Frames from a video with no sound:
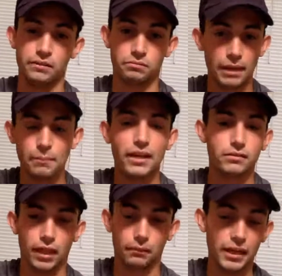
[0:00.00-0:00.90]
They
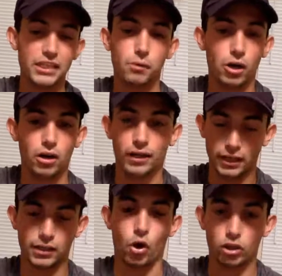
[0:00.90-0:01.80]
might, like baseball and
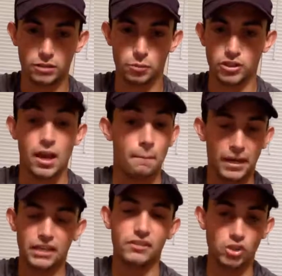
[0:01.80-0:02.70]
like all the sports
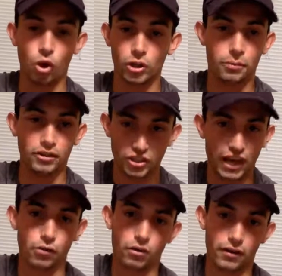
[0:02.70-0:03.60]
might convince all their players to
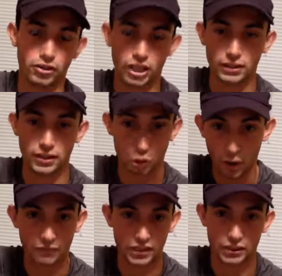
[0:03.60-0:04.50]
get coronavirus shots. Like you
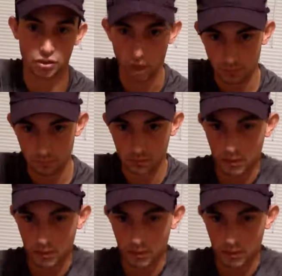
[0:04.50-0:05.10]
have to get the shot.